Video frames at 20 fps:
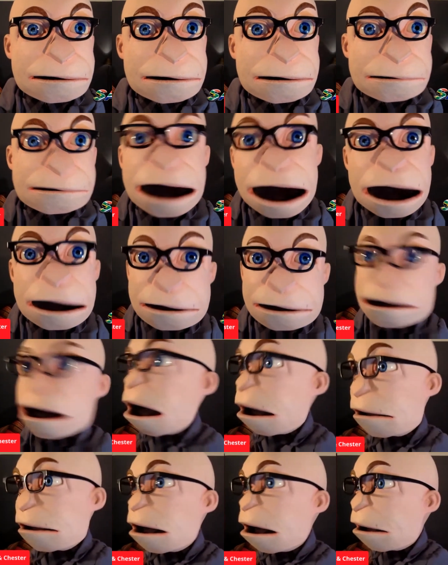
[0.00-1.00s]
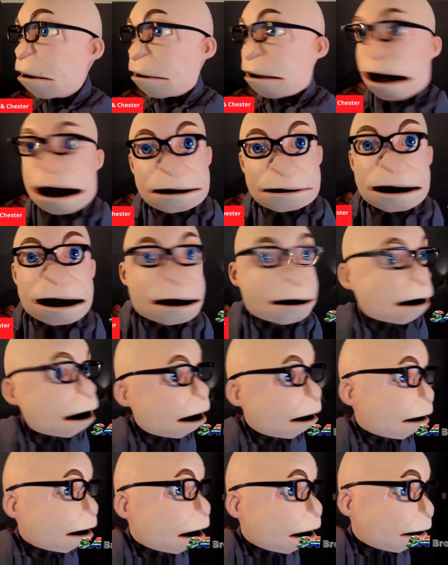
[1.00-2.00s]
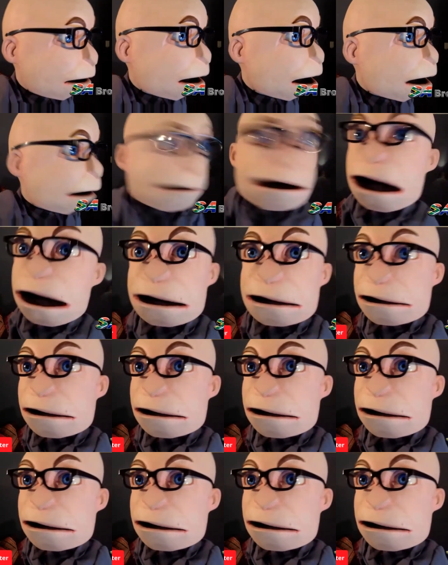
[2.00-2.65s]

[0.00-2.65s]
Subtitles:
Like you're in there in East Rand Mall